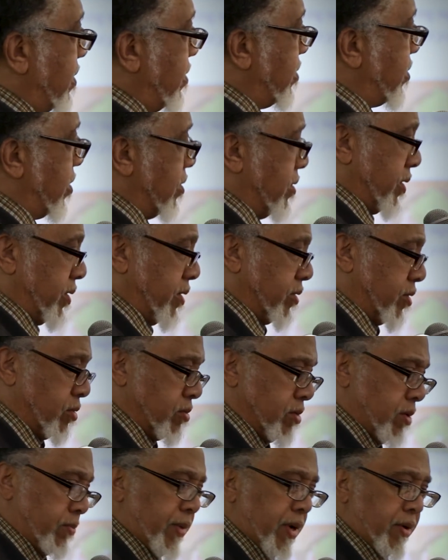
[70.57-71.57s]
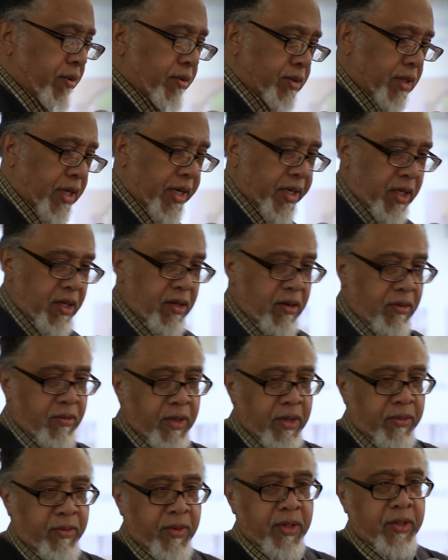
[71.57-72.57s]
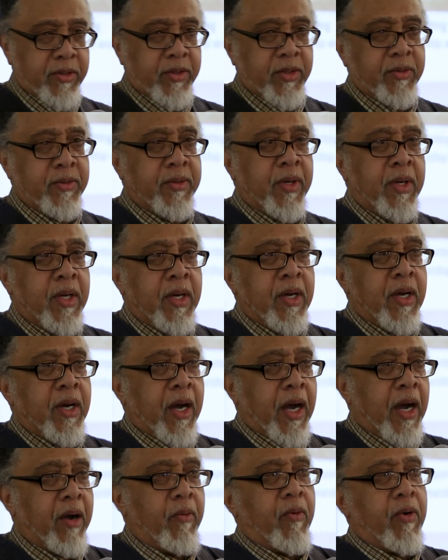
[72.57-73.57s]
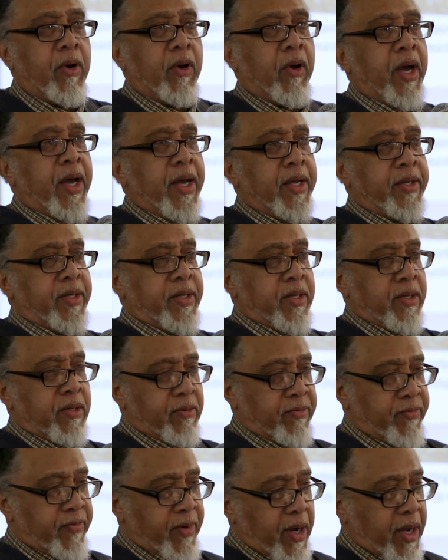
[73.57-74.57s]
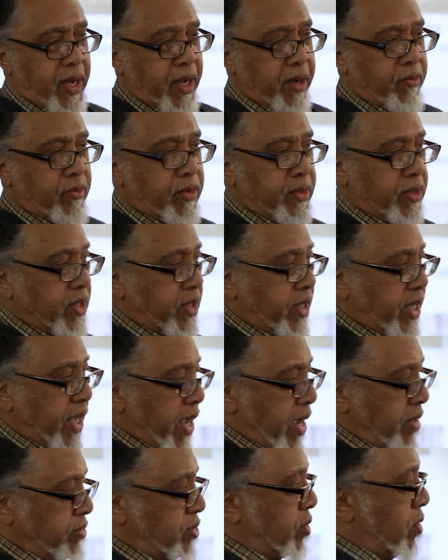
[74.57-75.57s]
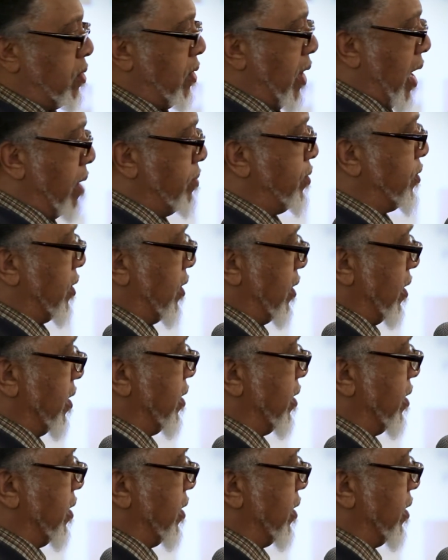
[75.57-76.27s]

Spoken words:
So in the group, I was like, you know what I want to do? I want to identify what the cash crops are